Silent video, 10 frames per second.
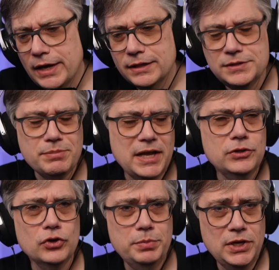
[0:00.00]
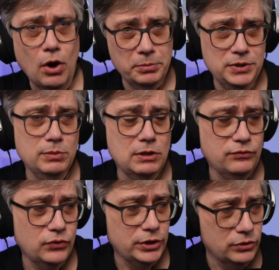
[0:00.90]
This might not be optimal
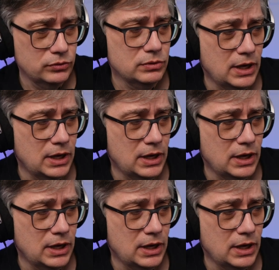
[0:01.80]
for you.